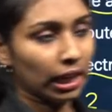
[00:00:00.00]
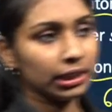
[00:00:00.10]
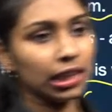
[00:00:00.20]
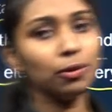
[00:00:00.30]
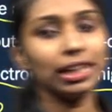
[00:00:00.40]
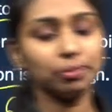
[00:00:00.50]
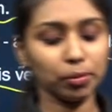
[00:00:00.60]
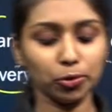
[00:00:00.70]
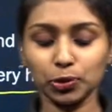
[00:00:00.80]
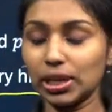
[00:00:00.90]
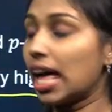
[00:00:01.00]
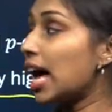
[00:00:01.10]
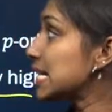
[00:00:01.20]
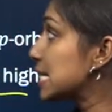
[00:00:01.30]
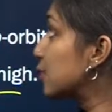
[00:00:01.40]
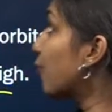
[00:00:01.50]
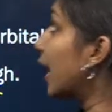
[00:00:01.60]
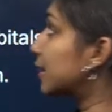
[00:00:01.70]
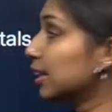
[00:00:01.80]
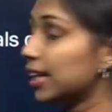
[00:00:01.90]
Now let me move to the last
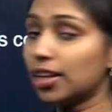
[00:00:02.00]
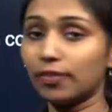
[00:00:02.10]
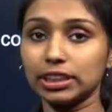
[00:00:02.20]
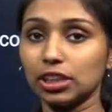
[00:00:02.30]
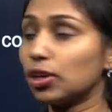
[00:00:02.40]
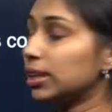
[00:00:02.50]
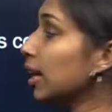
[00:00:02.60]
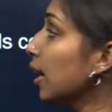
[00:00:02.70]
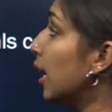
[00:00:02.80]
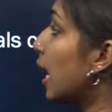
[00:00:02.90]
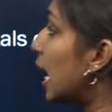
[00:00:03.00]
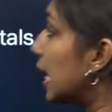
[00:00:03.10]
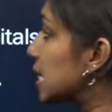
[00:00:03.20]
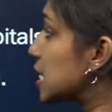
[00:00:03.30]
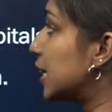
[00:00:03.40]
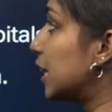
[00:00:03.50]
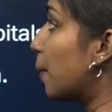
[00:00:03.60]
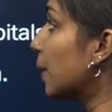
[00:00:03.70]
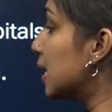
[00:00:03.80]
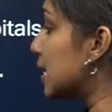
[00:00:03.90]
factor that affecting on the ionization
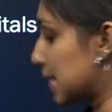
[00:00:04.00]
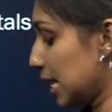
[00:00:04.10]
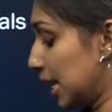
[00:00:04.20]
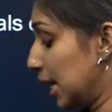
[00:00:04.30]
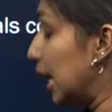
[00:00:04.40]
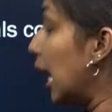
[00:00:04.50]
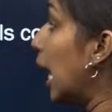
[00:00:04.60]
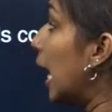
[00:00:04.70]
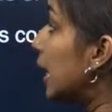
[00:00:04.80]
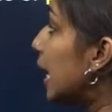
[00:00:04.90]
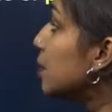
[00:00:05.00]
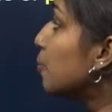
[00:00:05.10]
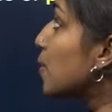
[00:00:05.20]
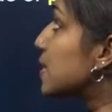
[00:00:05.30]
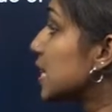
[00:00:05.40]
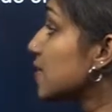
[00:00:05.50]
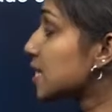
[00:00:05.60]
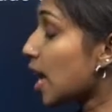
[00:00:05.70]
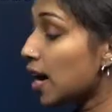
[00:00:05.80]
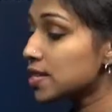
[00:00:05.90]
enthalpy, that is the net positive
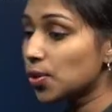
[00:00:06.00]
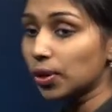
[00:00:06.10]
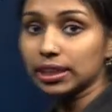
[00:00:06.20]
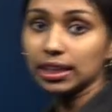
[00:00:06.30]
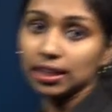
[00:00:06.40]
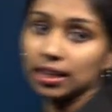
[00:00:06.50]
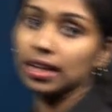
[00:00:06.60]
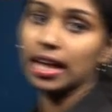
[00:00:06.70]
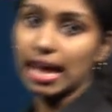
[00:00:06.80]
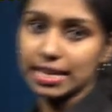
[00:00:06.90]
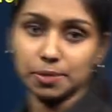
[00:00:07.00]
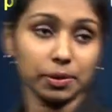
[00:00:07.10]
charge on the atom,